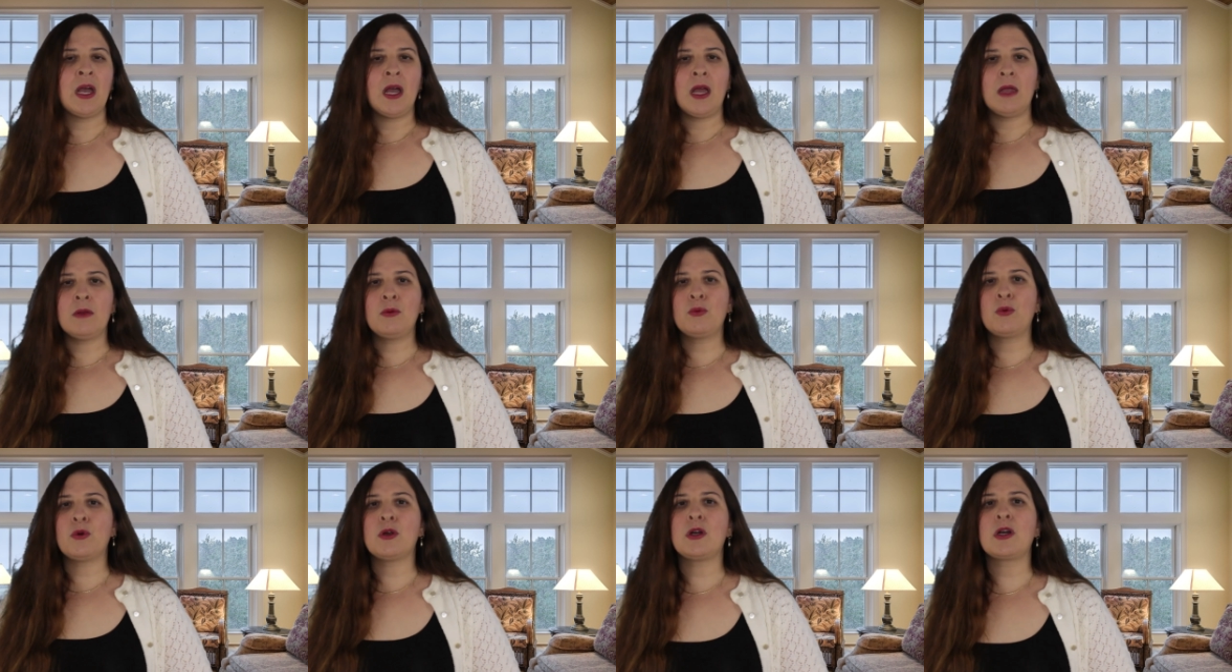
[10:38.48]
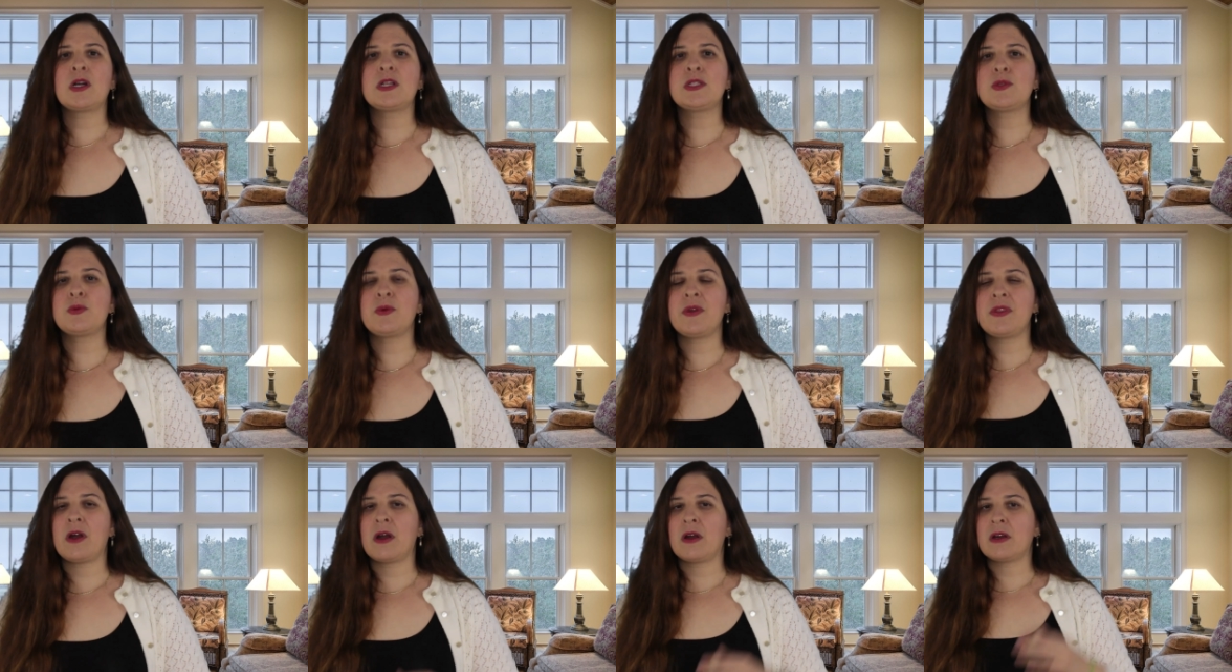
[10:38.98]
It works
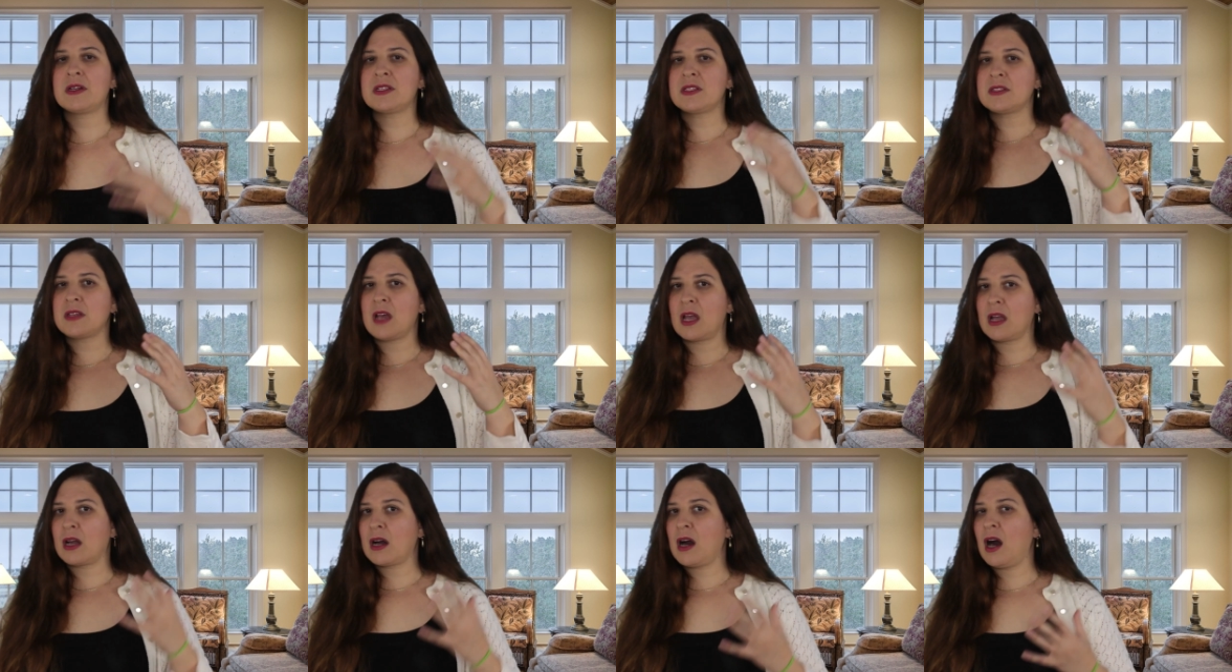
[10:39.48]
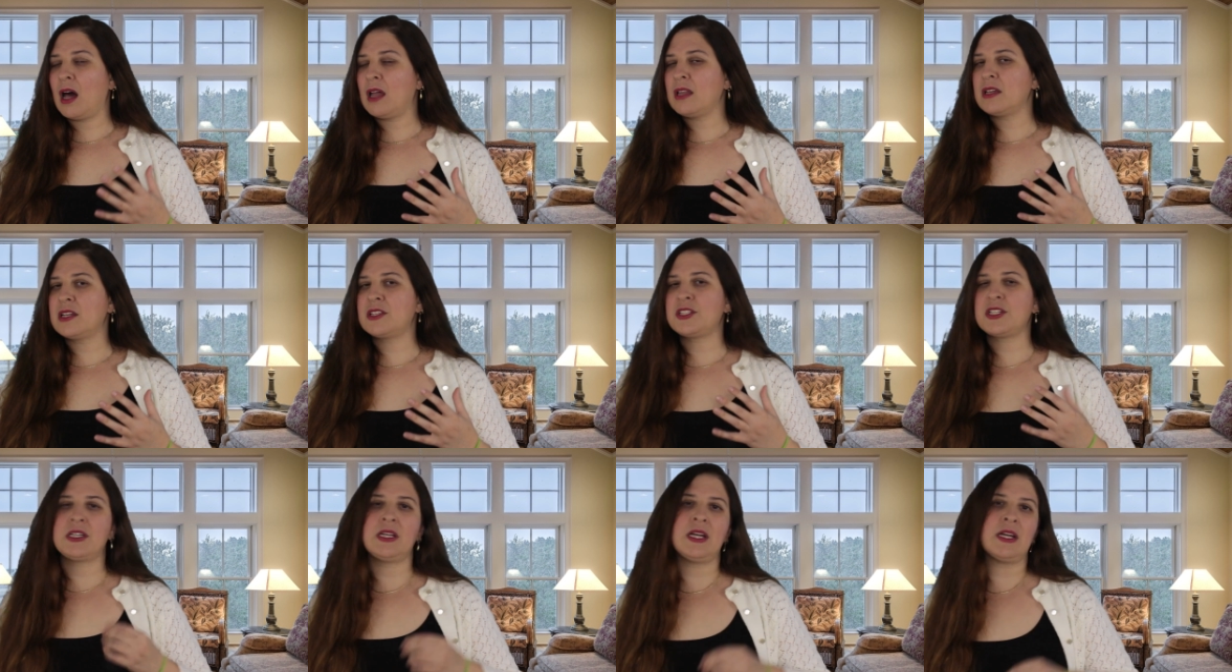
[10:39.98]
with our
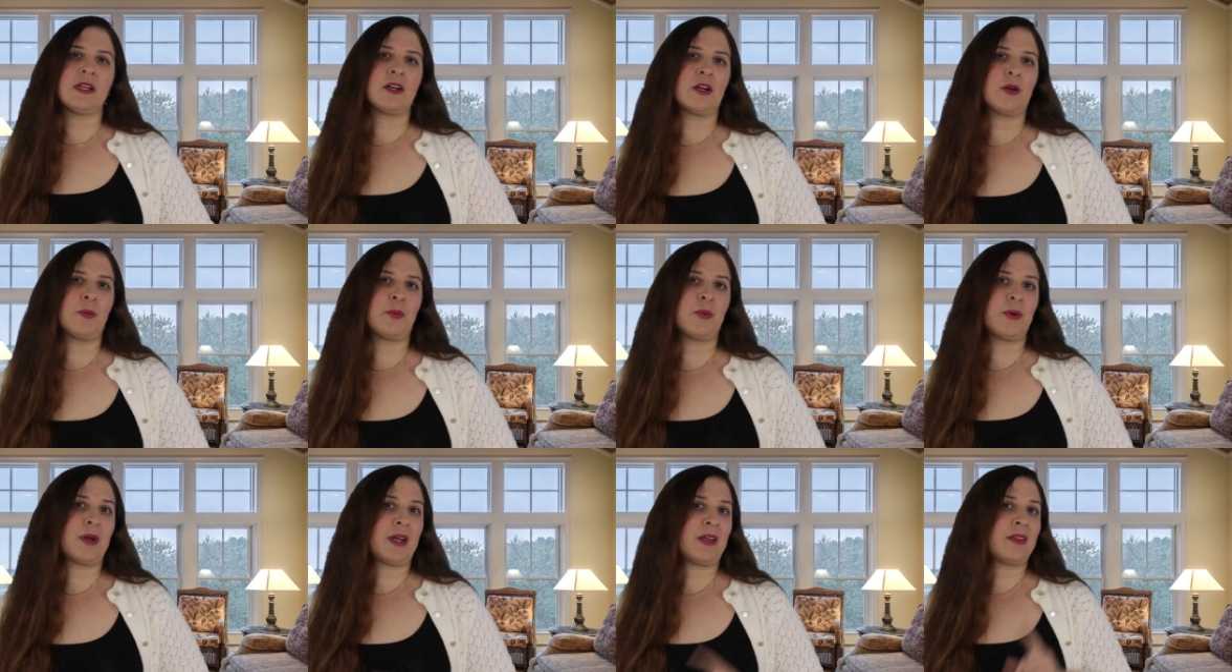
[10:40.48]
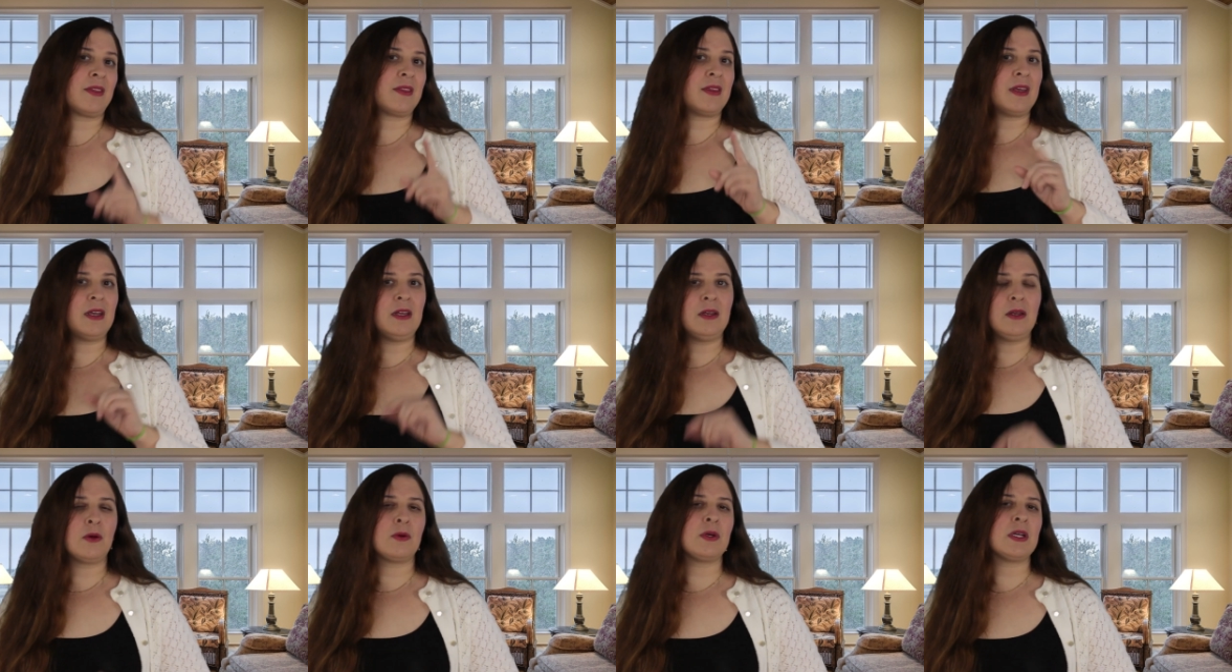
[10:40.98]
psychology and our brain.
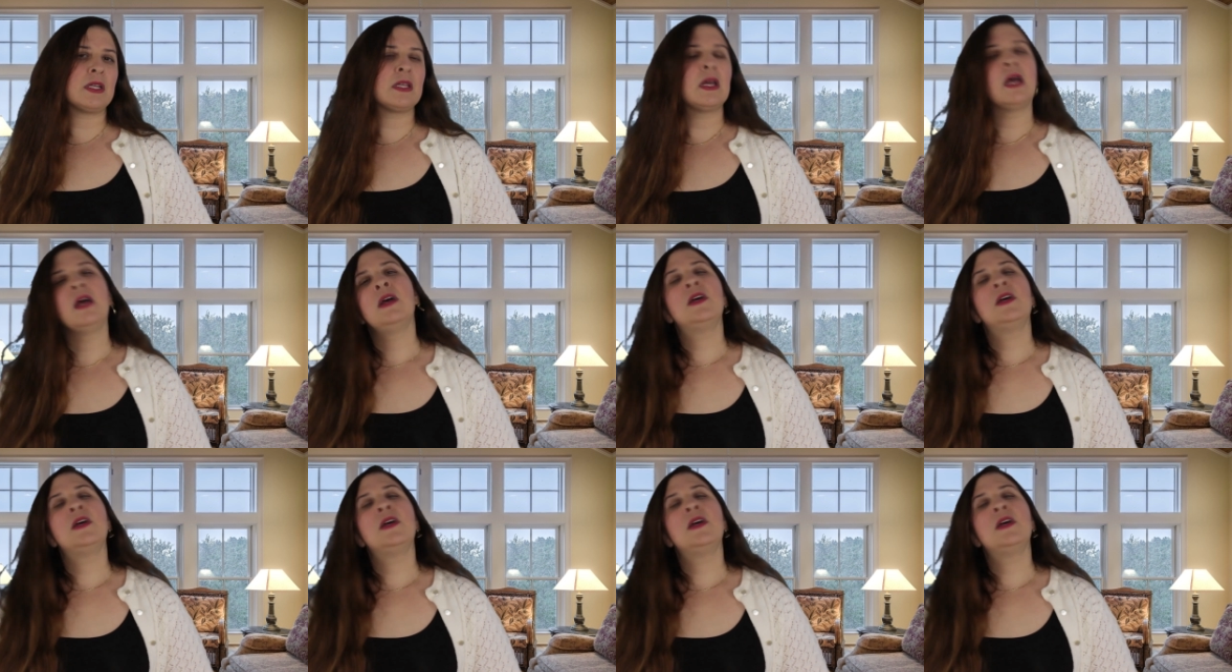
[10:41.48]
They know it.